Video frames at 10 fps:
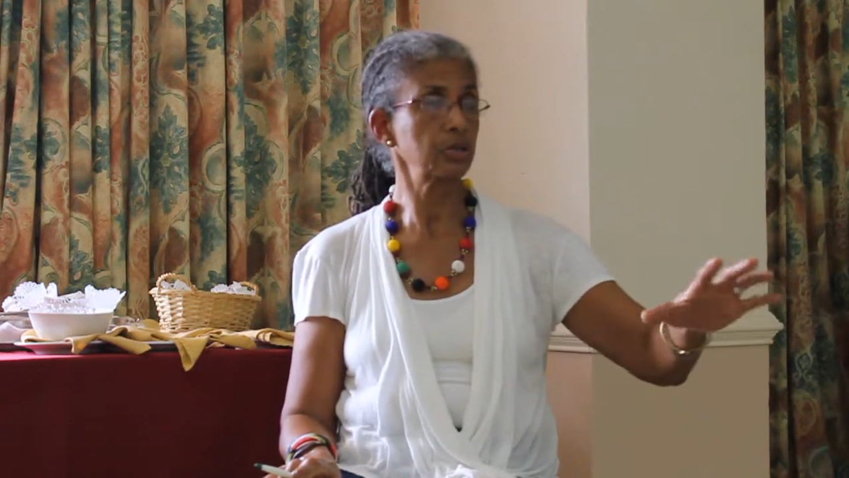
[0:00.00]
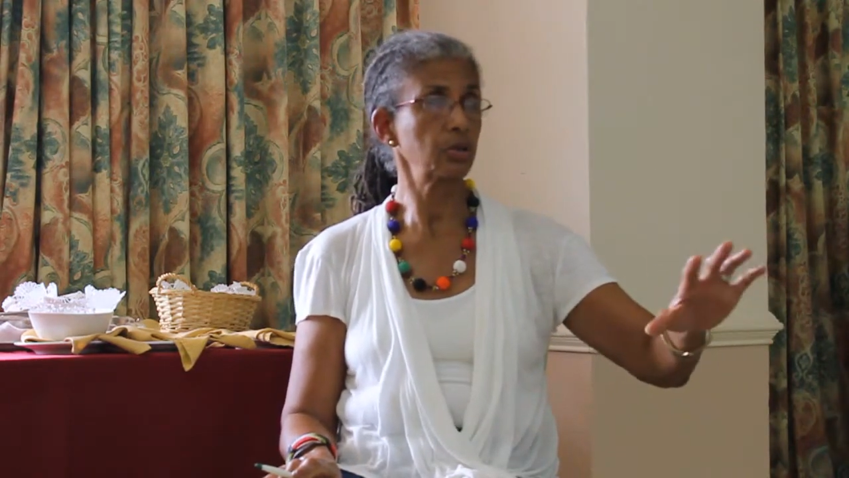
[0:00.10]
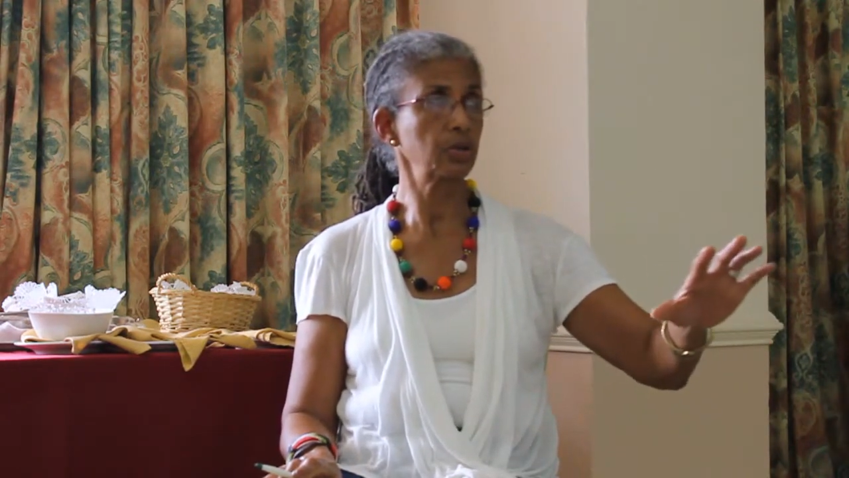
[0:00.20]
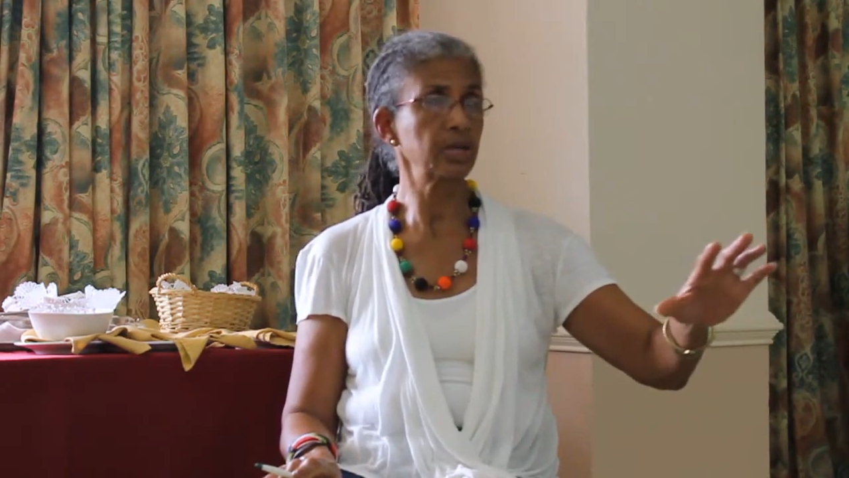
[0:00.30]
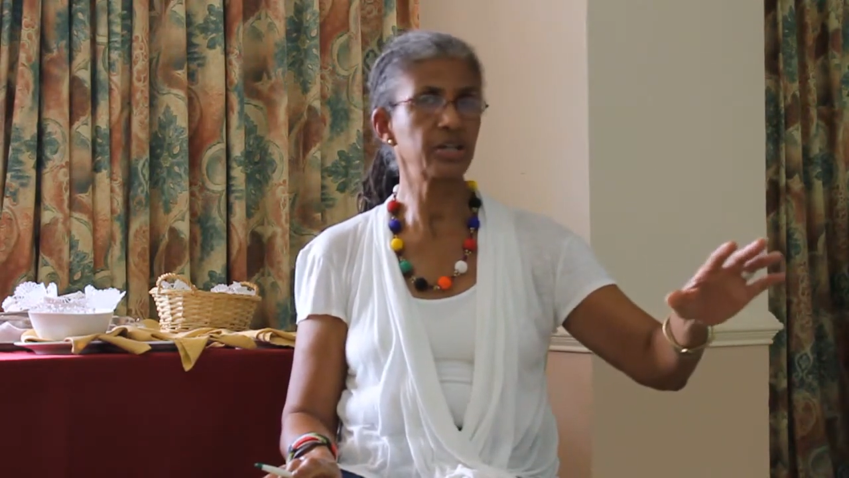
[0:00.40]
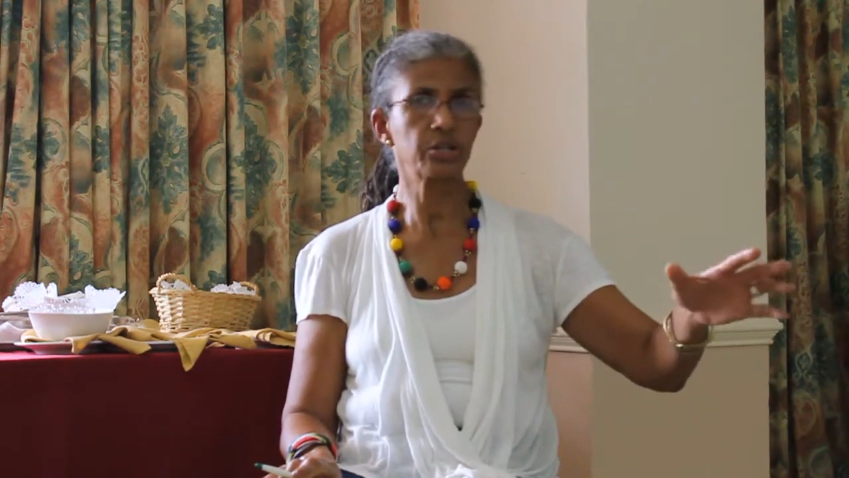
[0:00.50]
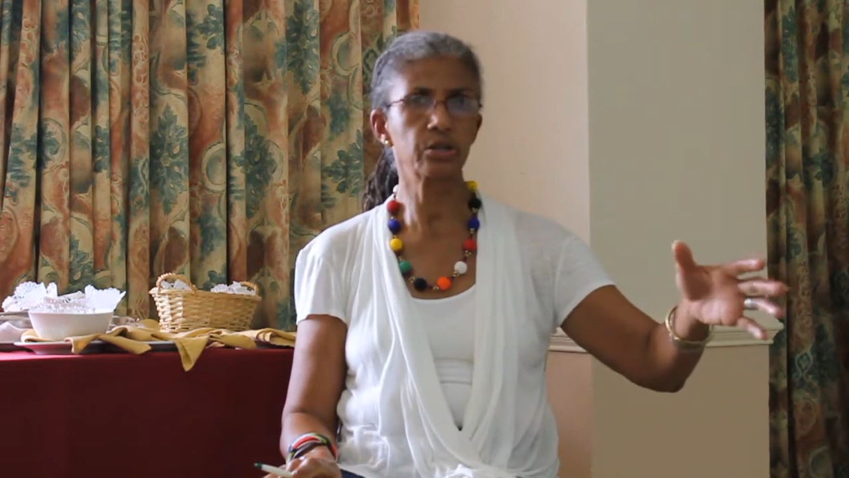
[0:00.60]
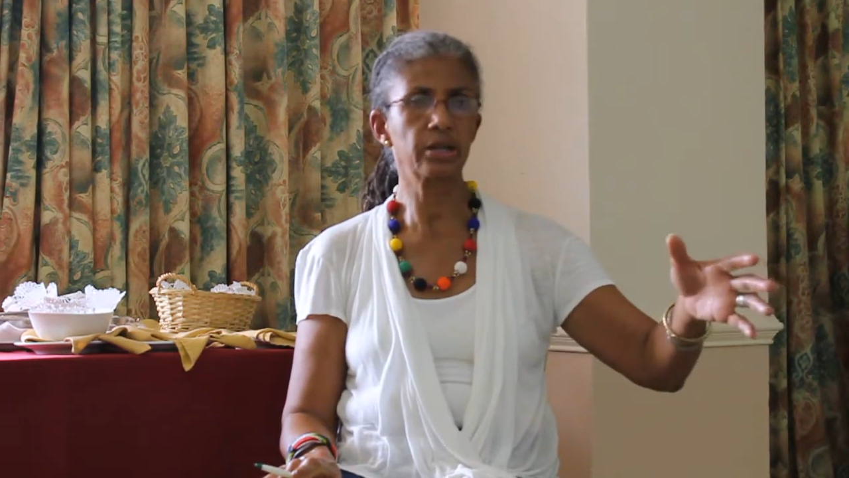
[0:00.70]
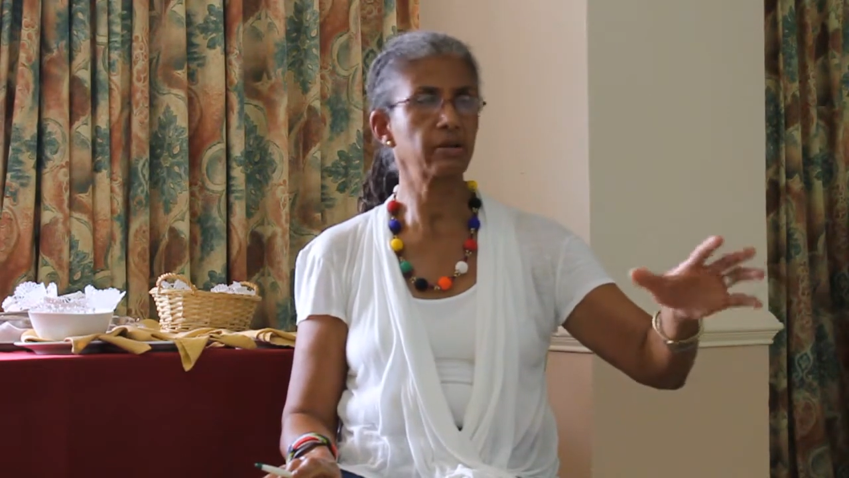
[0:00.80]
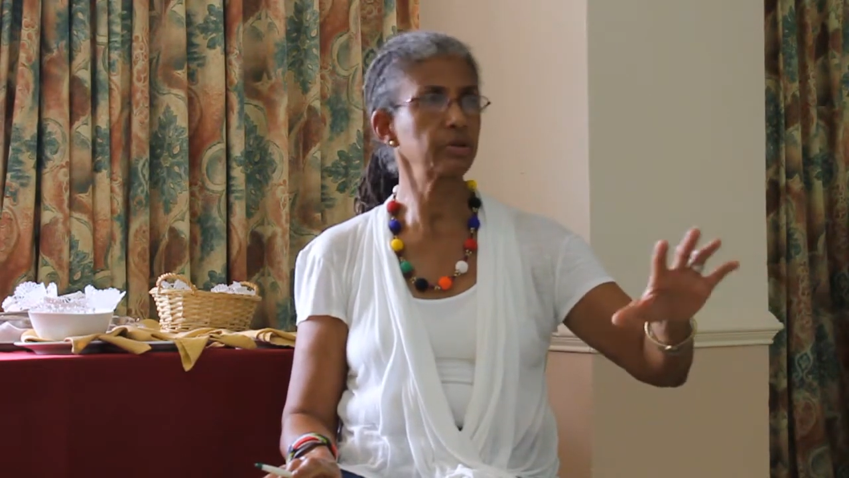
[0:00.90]
or
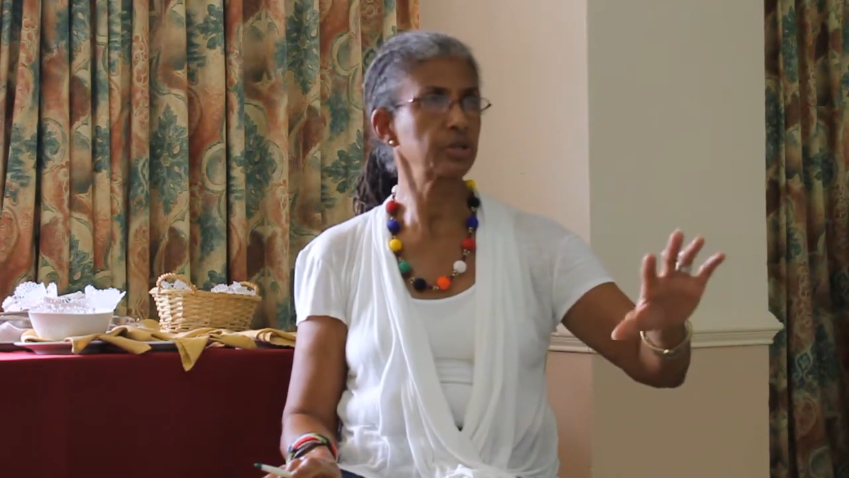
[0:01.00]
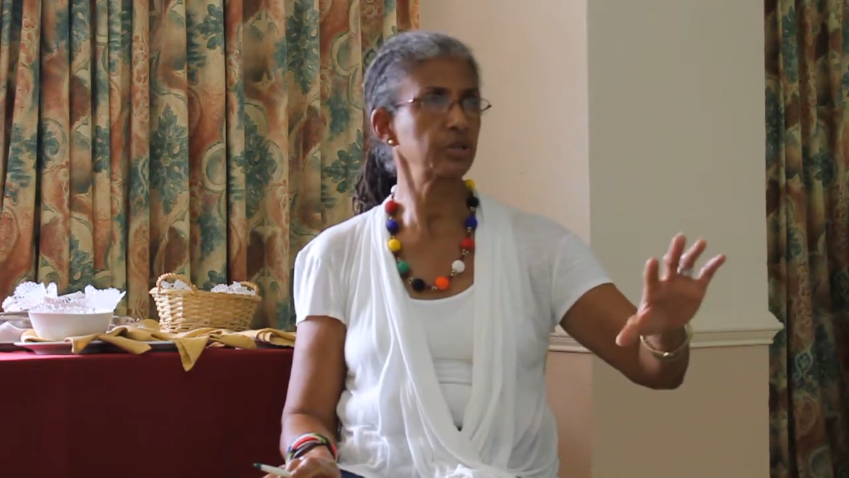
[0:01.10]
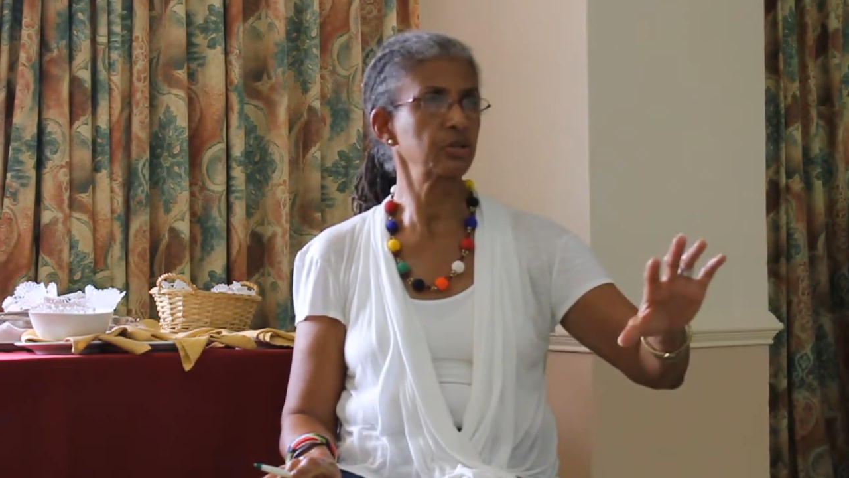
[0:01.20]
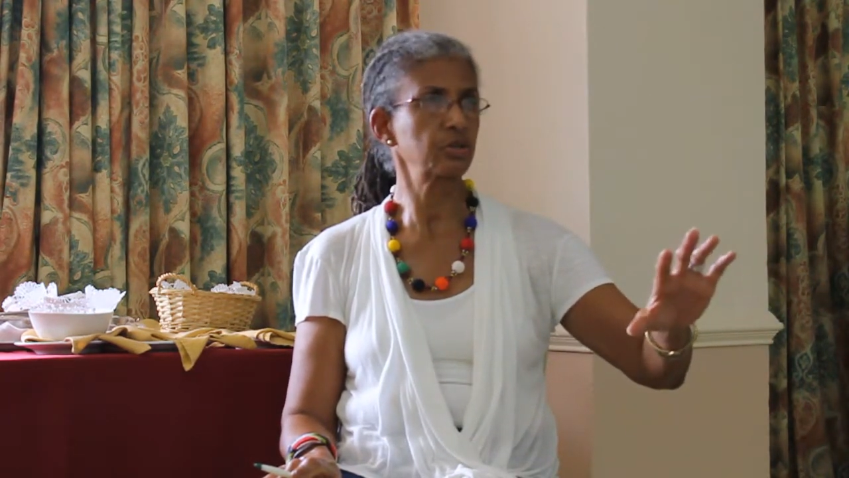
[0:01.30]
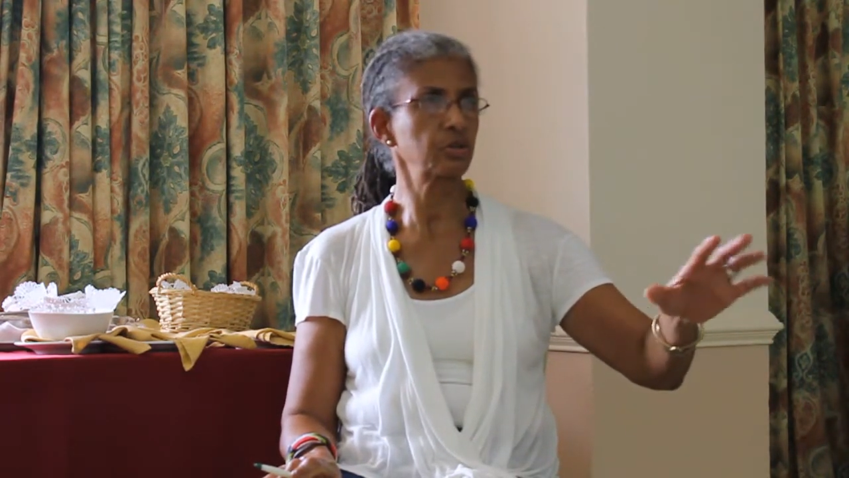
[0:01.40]
national heritage,